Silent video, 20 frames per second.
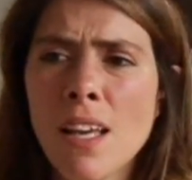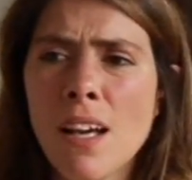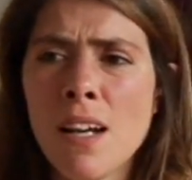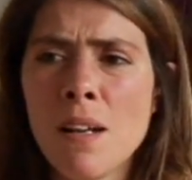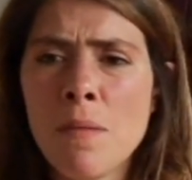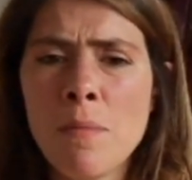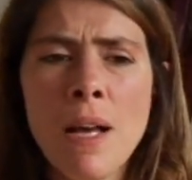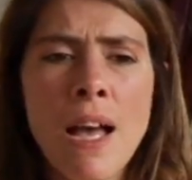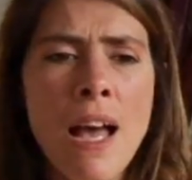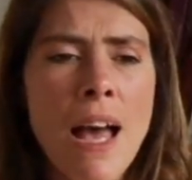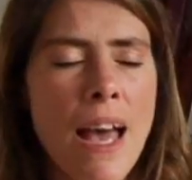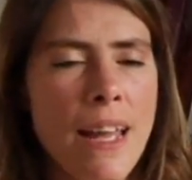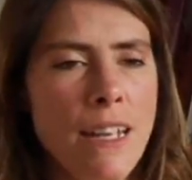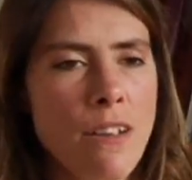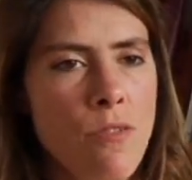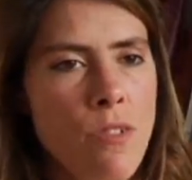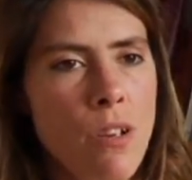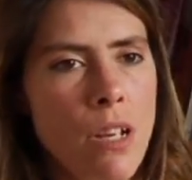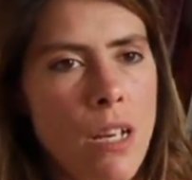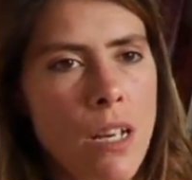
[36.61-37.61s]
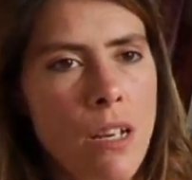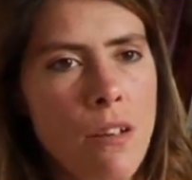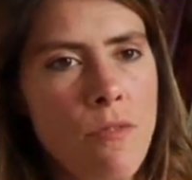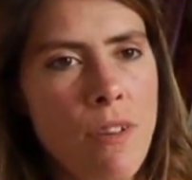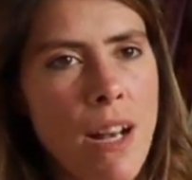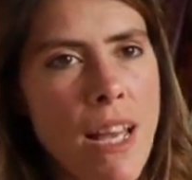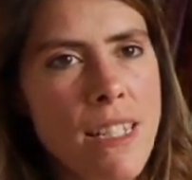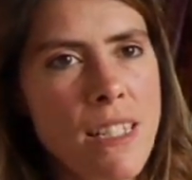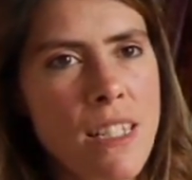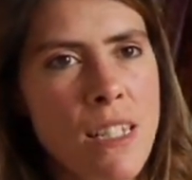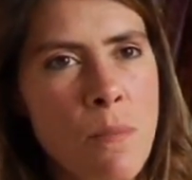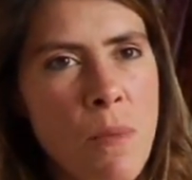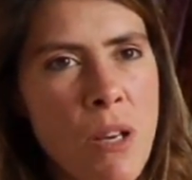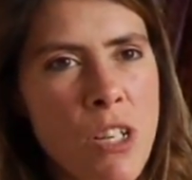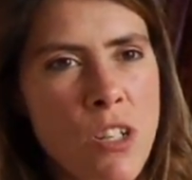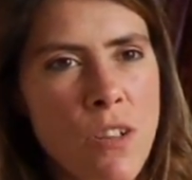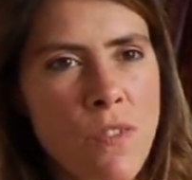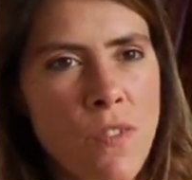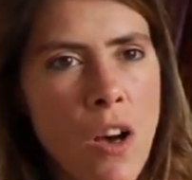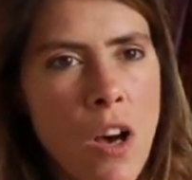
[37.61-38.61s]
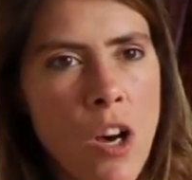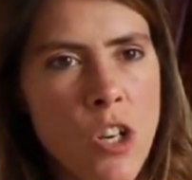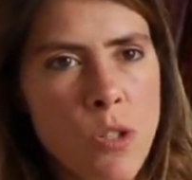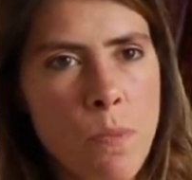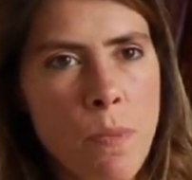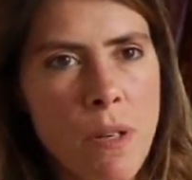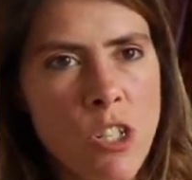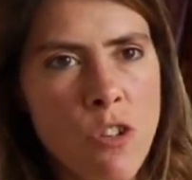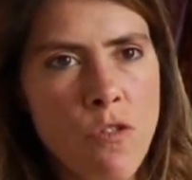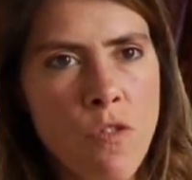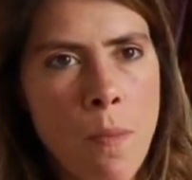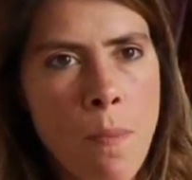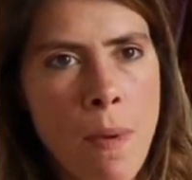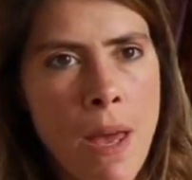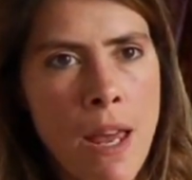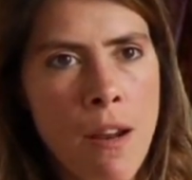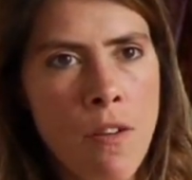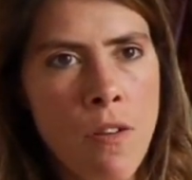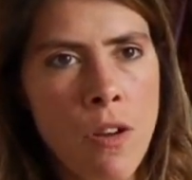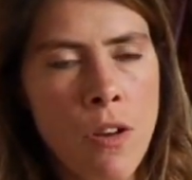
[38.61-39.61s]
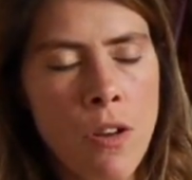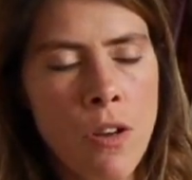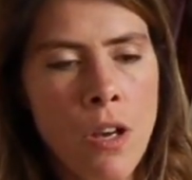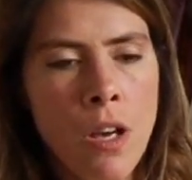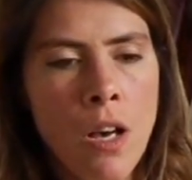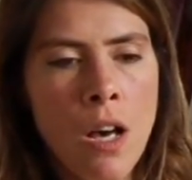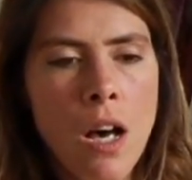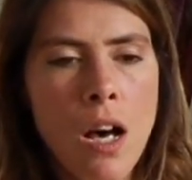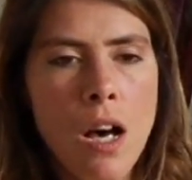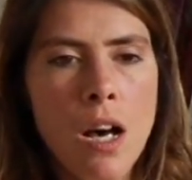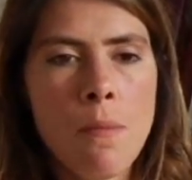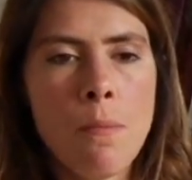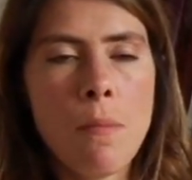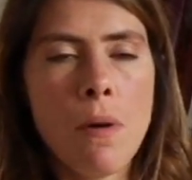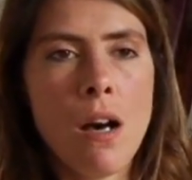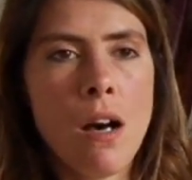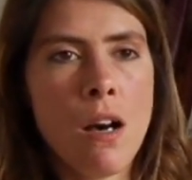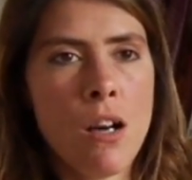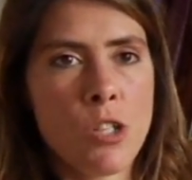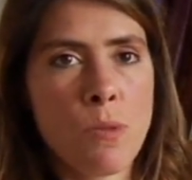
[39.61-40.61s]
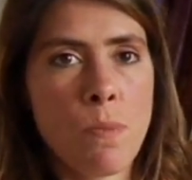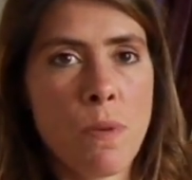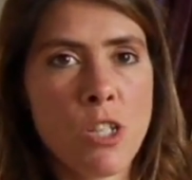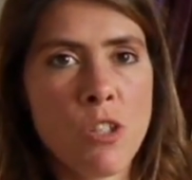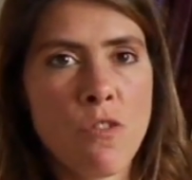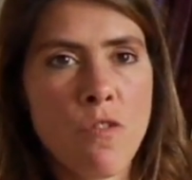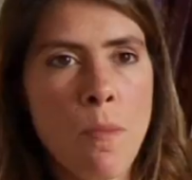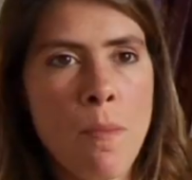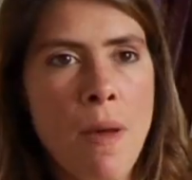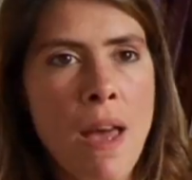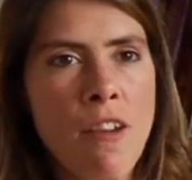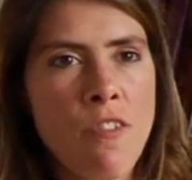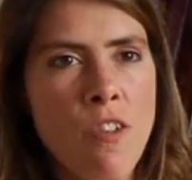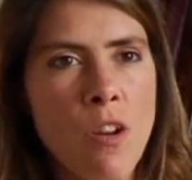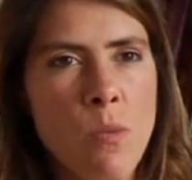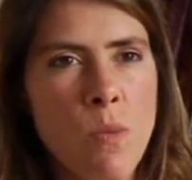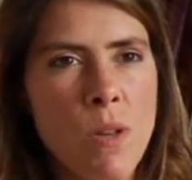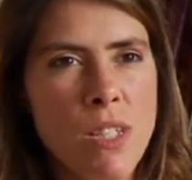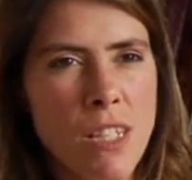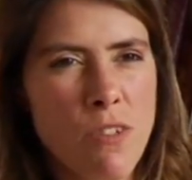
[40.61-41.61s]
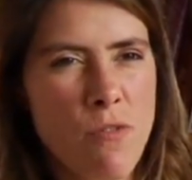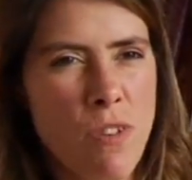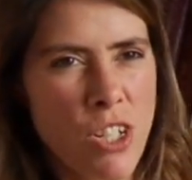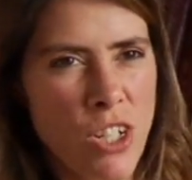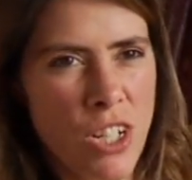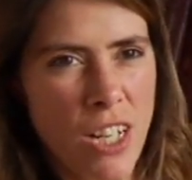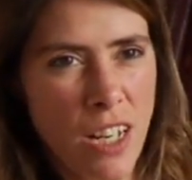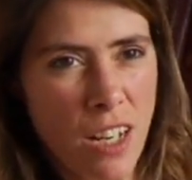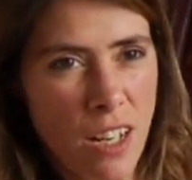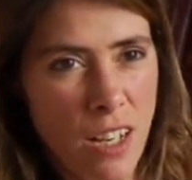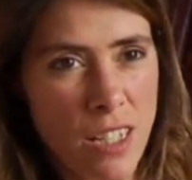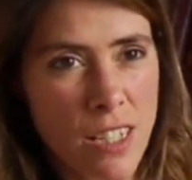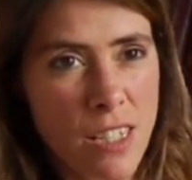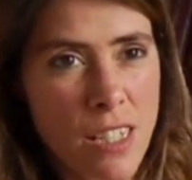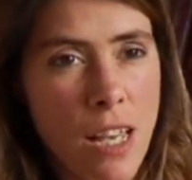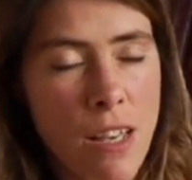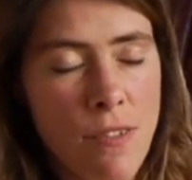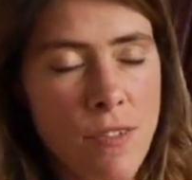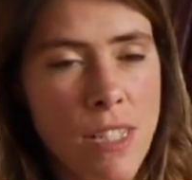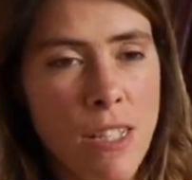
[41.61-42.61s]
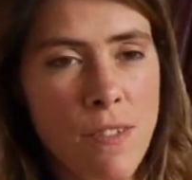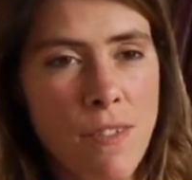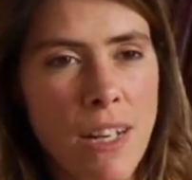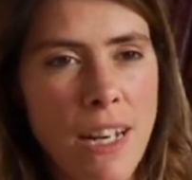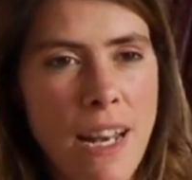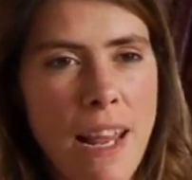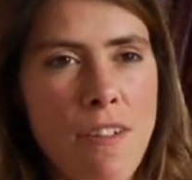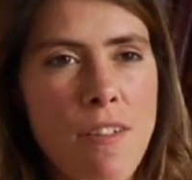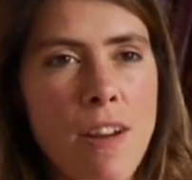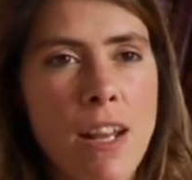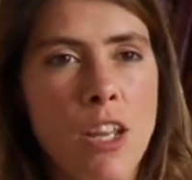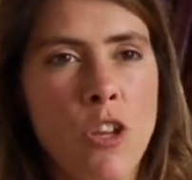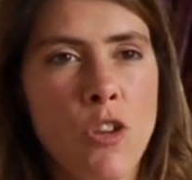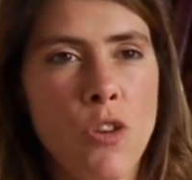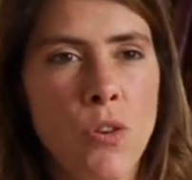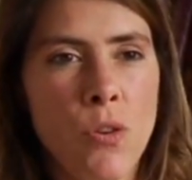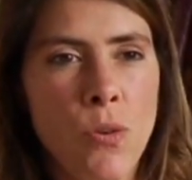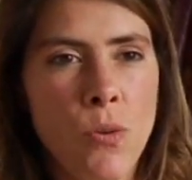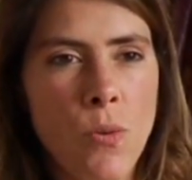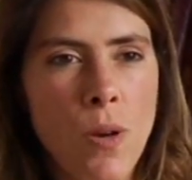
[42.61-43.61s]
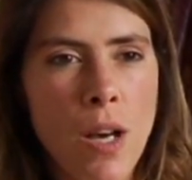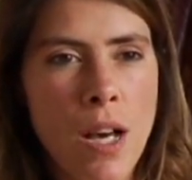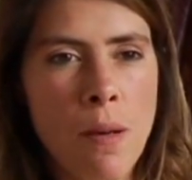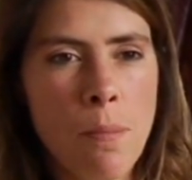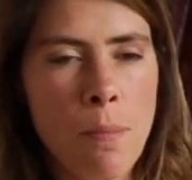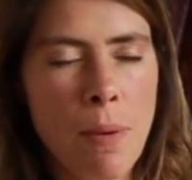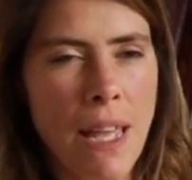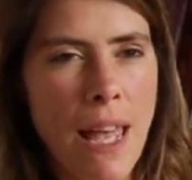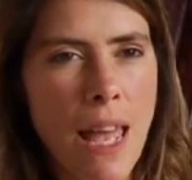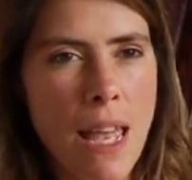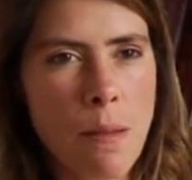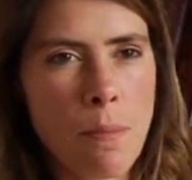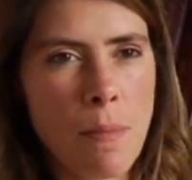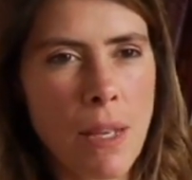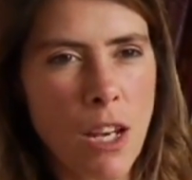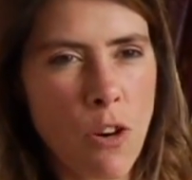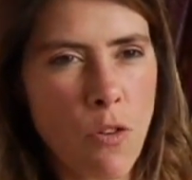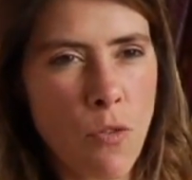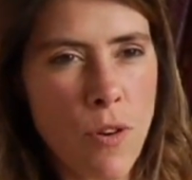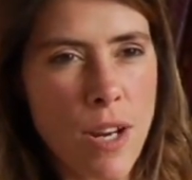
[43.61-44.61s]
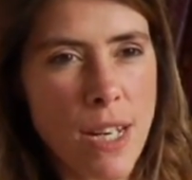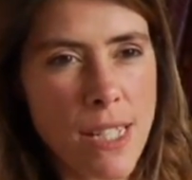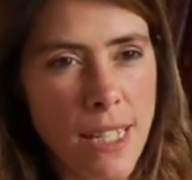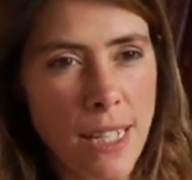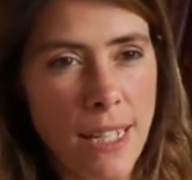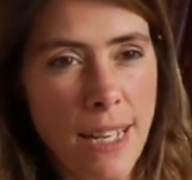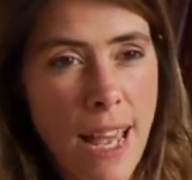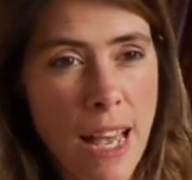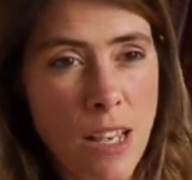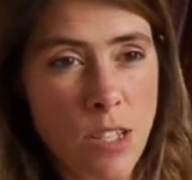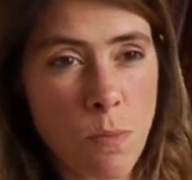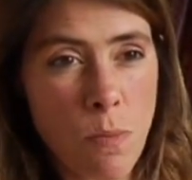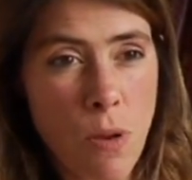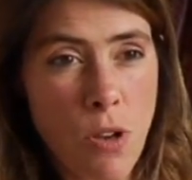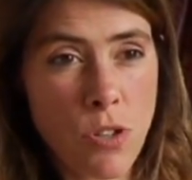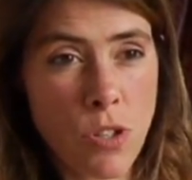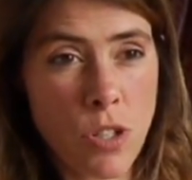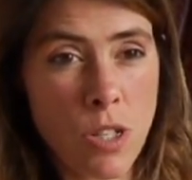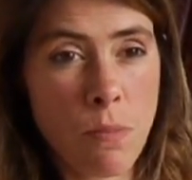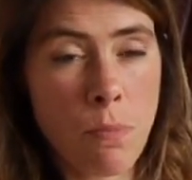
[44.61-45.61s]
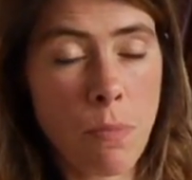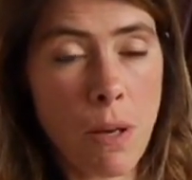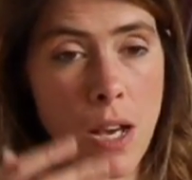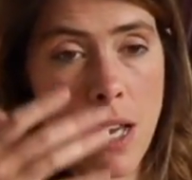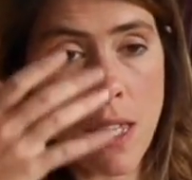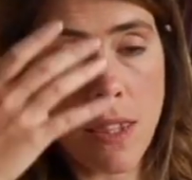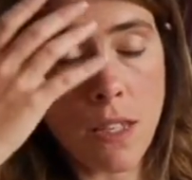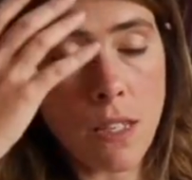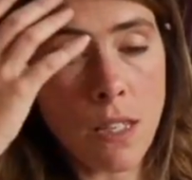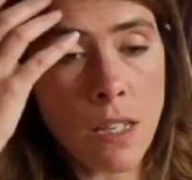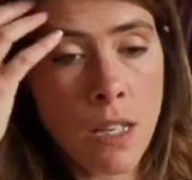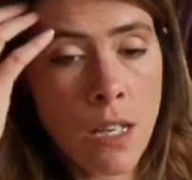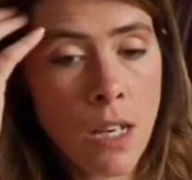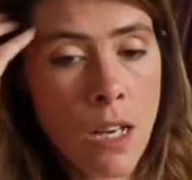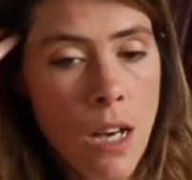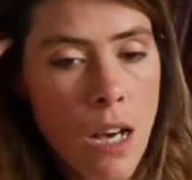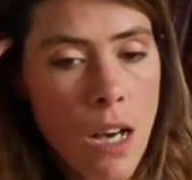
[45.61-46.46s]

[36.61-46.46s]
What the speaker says: And it relates to the murder of Archbishop Romero. Archbishop Romero was originally a conservative cleric who became increasingly outspoken by the